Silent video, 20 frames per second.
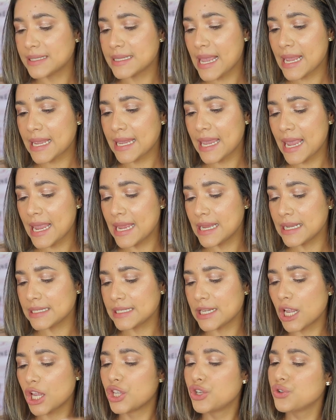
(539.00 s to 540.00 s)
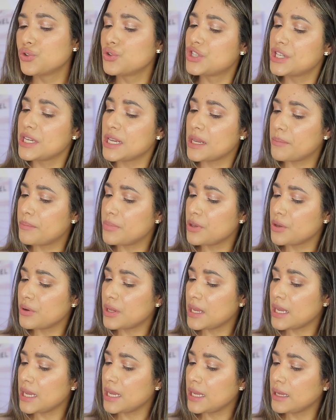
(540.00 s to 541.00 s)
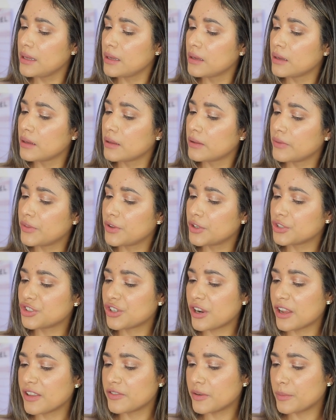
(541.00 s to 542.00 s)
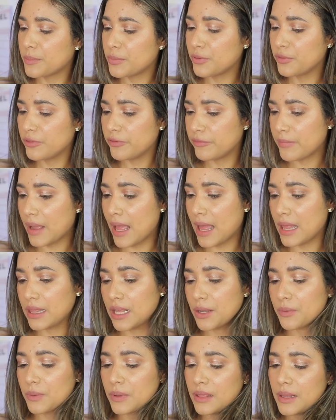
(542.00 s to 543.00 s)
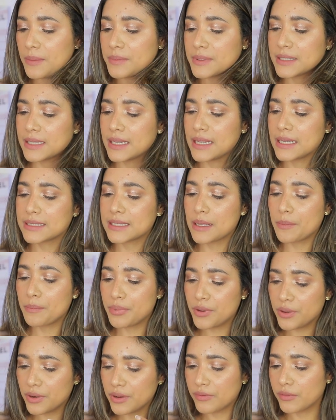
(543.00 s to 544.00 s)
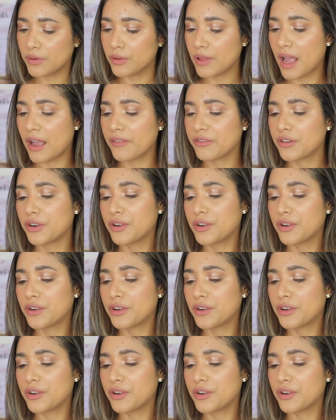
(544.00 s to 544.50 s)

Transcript: 2nd, Gucci Beauty the transfer proof matte liquid lipsticks beautiful i have